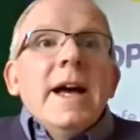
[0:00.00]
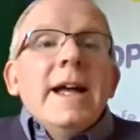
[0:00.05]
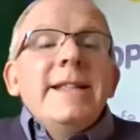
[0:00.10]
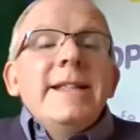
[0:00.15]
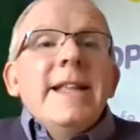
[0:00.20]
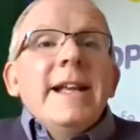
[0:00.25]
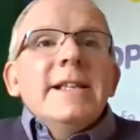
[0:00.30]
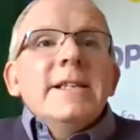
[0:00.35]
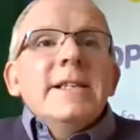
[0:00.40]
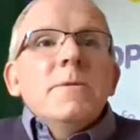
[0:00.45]

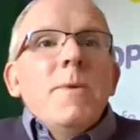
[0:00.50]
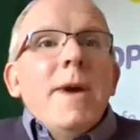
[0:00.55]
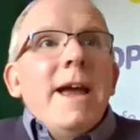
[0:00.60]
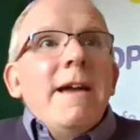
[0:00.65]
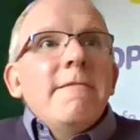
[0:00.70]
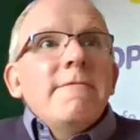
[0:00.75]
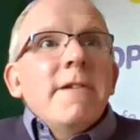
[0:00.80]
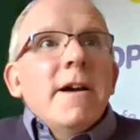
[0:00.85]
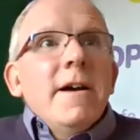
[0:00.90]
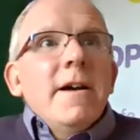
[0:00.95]
And that's
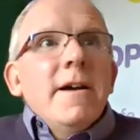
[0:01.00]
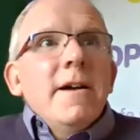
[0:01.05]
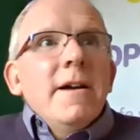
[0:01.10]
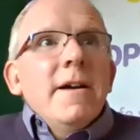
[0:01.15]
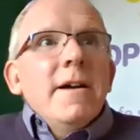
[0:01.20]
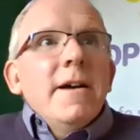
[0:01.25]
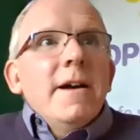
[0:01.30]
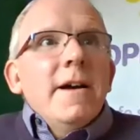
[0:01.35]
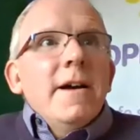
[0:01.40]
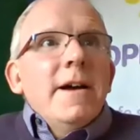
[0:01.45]
where
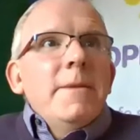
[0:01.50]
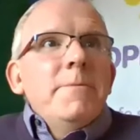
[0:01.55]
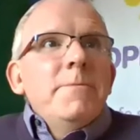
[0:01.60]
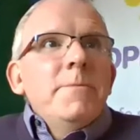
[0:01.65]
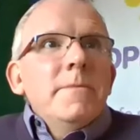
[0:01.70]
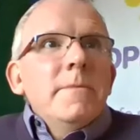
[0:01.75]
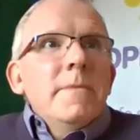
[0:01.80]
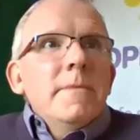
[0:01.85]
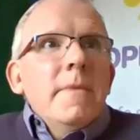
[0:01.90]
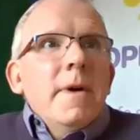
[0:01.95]

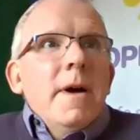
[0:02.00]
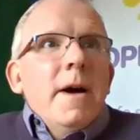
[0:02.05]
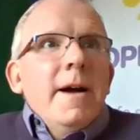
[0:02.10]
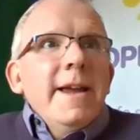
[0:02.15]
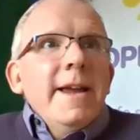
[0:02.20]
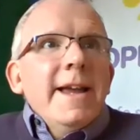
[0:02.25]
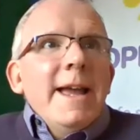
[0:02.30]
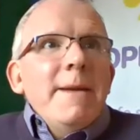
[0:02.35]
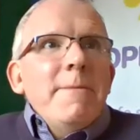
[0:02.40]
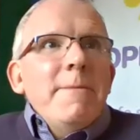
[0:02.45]
I
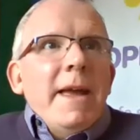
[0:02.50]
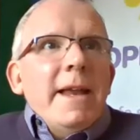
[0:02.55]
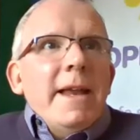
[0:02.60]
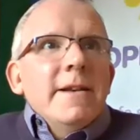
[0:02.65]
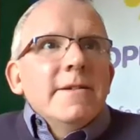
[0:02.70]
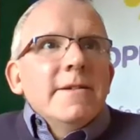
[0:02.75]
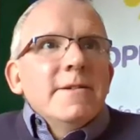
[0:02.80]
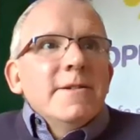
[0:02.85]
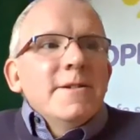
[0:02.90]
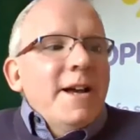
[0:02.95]
came
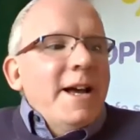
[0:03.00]
in.